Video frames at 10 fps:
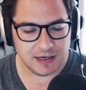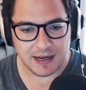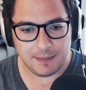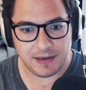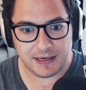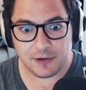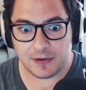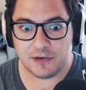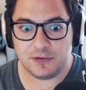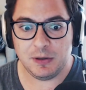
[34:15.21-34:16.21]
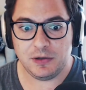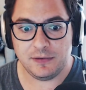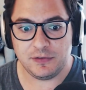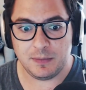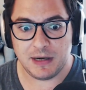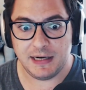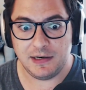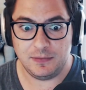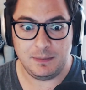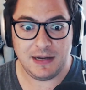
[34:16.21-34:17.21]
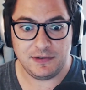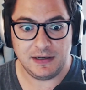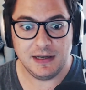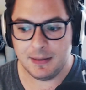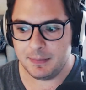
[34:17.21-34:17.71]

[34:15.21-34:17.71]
um, a hearing disability of some kind is amazing,